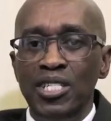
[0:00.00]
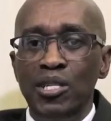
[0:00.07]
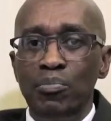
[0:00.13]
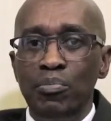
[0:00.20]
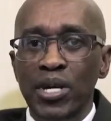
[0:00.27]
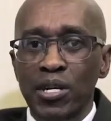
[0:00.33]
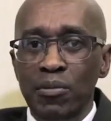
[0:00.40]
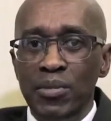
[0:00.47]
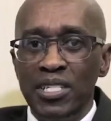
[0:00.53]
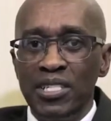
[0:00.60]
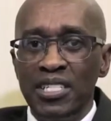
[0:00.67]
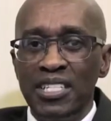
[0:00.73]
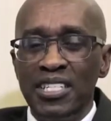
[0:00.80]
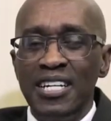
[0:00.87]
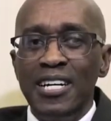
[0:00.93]
the payment
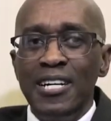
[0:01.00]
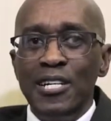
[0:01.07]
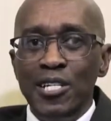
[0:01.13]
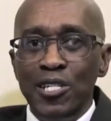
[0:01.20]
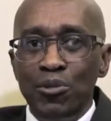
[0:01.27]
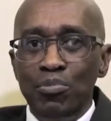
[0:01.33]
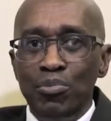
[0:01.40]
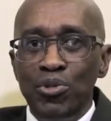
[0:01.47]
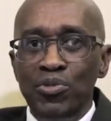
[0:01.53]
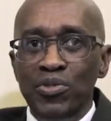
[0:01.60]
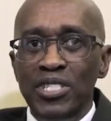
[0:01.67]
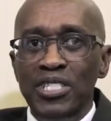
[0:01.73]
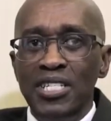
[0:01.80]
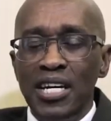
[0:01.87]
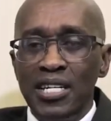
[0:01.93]
is
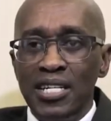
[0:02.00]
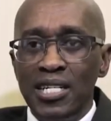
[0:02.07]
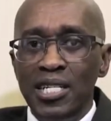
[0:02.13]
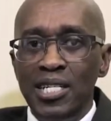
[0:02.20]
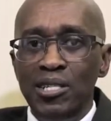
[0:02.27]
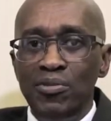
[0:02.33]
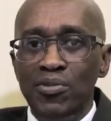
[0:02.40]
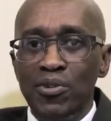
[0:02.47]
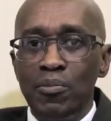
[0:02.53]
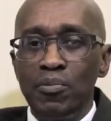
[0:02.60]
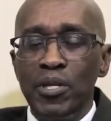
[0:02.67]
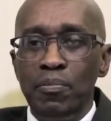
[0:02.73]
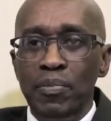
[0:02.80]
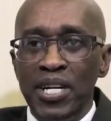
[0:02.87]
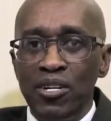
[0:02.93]
moving directly from
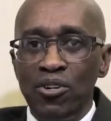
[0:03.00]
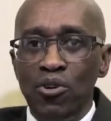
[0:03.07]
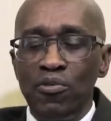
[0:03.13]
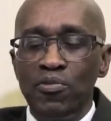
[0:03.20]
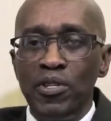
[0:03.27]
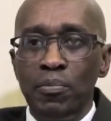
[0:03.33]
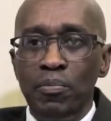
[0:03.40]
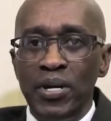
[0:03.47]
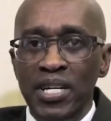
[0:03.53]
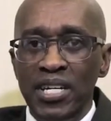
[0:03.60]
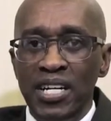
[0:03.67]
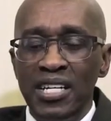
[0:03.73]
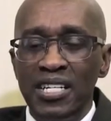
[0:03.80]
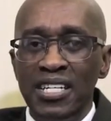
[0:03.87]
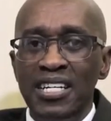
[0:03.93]
the bank of the
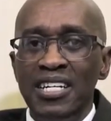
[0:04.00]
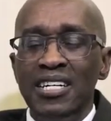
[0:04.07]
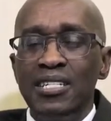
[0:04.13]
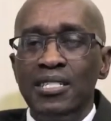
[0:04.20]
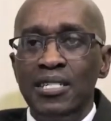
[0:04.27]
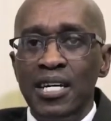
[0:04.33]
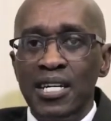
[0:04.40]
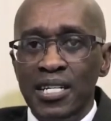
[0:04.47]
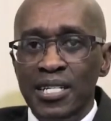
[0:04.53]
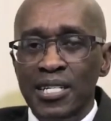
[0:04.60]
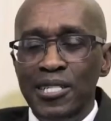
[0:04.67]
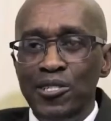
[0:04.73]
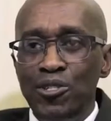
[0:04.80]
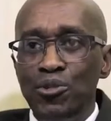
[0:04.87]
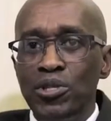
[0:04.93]
payer
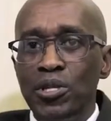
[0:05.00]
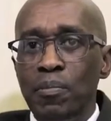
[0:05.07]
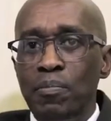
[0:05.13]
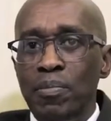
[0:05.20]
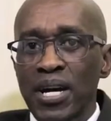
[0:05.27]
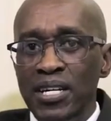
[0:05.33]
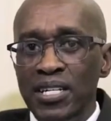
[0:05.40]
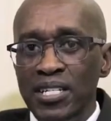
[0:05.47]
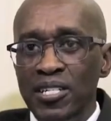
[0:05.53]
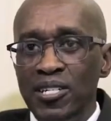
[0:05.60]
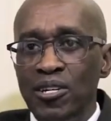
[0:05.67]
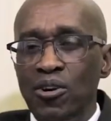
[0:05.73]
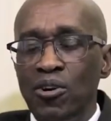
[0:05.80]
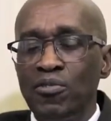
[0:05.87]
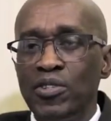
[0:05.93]
directly to the bank
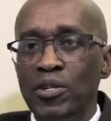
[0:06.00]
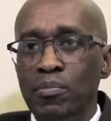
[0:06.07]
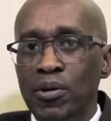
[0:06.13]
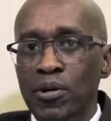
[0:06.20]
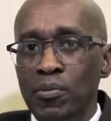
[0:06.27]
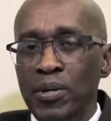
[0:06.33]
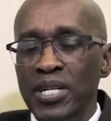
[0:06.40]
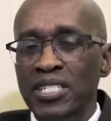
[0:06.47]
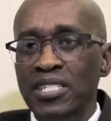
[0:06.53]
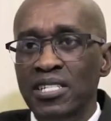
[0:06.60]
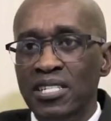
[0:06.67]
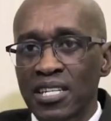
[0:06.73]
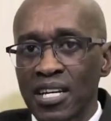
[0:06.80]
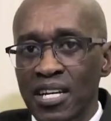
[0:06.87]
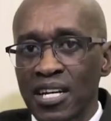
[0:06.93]
of the property
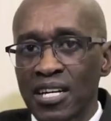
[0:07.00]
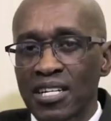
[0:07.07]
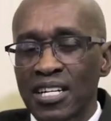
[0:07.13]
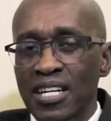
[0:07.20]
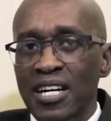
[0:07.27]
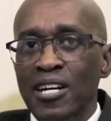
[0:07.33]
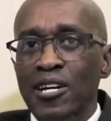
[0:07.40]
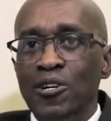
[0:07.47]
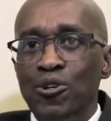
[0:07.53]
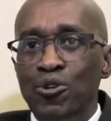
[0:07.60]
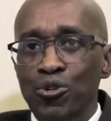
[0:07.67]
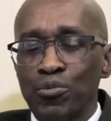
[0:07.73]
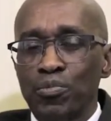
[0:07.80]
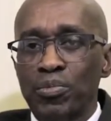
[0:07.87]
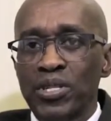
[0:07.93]
seller
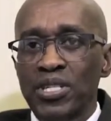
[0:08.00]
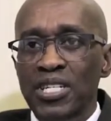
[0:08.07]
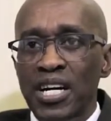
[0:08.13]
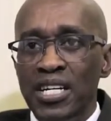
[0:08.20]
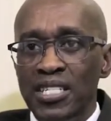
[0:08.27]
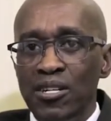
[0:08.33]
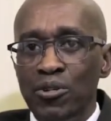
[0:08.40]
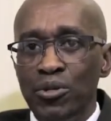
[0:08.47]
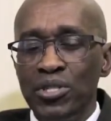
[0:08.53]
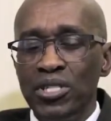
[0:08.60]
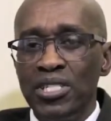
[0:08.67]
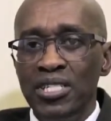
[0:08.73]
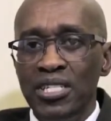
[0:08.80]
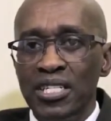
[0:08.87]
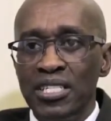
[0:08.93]
could be under
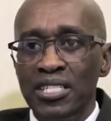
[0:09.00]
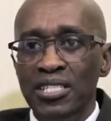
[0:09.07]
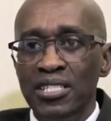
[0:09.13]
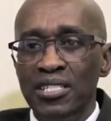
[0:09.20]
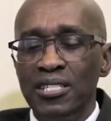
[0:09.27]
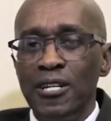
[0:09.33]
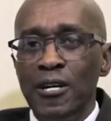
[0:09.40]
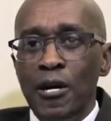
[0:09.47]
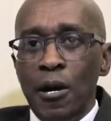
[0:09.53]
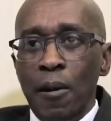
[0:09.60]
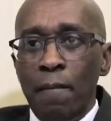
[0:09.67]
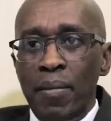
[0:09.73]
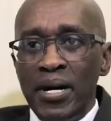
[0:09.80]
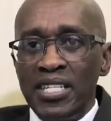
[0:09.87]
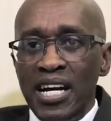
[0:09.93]
consideration.
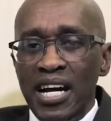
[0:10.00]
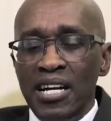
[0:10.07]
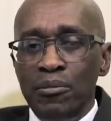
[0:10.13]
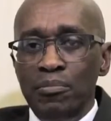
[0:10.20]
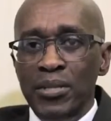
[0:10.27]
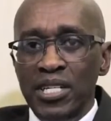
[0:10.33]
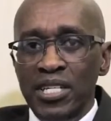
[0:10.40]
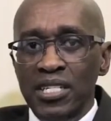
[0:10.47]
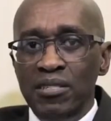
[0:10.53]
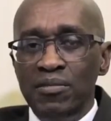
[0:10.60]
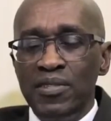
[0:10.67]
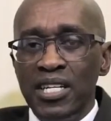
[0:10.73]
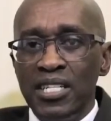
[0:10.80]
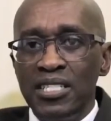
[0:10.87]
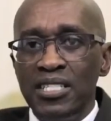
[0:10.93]
But I believe
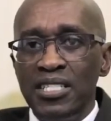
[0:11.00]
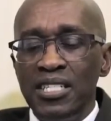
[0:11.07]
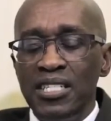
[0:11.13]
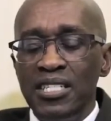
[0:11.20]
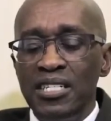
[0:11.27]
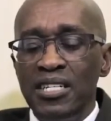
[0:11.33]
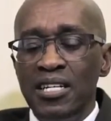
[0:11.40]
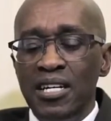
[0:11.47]
that